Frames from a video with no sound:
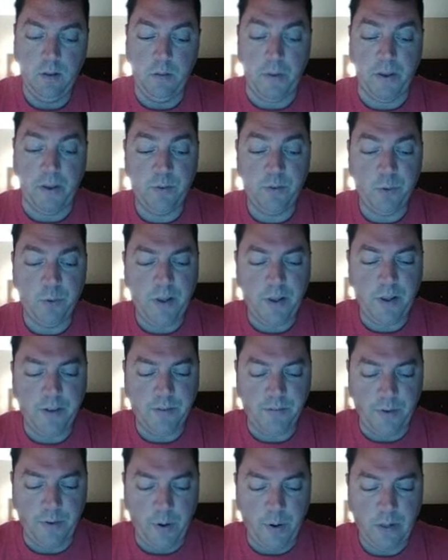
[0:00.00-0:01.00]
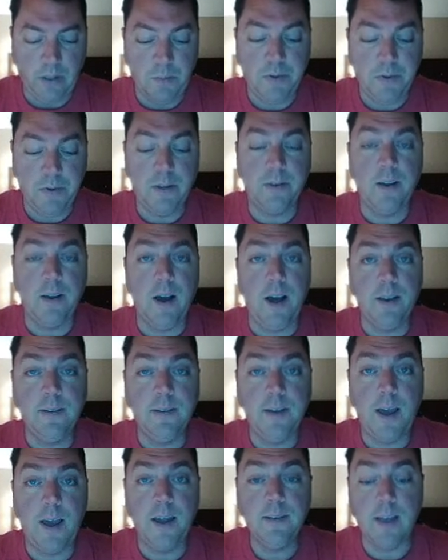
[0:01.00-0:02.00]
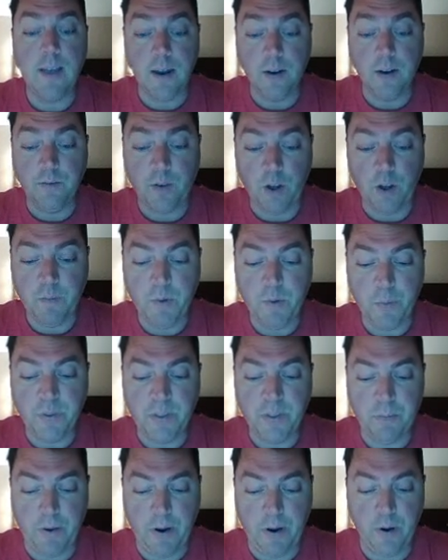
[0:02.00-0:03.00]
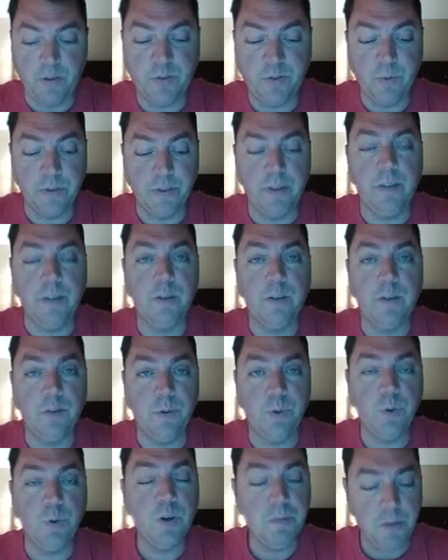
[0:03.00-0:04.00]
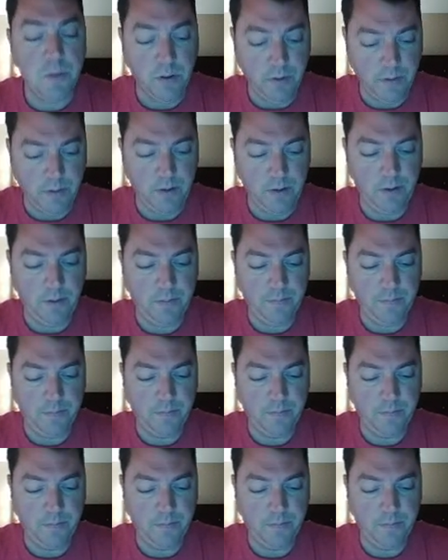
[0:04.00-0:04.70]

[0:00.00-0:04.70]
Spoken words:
My school has very limited contact and involvement with the parents within the school community.